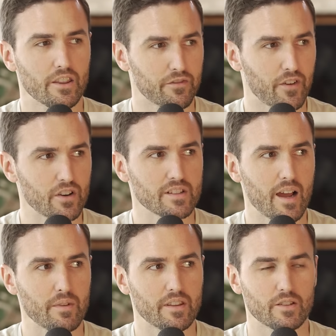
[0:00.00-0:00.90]
And the first
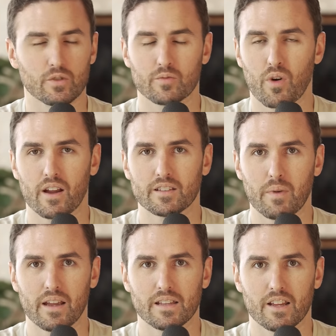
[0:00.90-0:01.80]
time that this was brought to
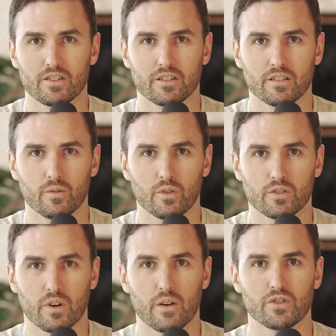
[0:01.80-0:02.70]
my attention, it
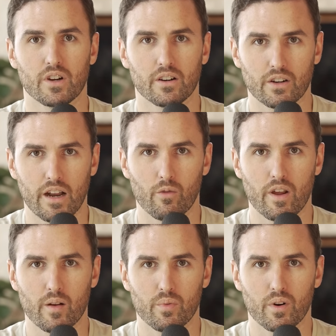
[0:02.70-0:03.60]
was when I was younger and I
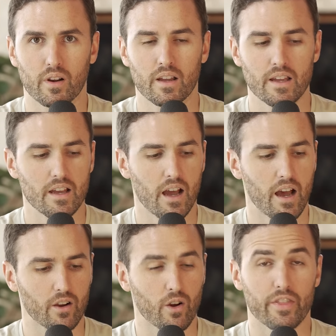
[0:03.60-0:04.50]
read a book
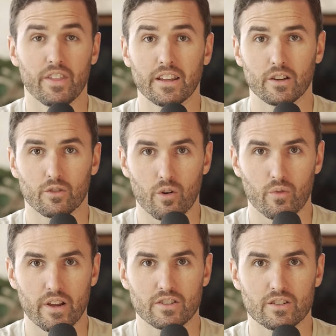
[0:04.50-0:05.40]
uh, called Think and Grow
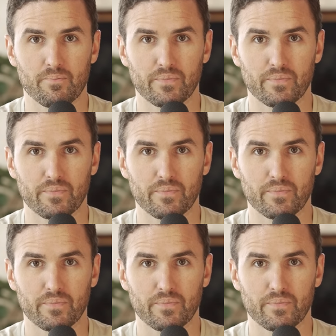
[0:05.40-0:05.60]
Rich.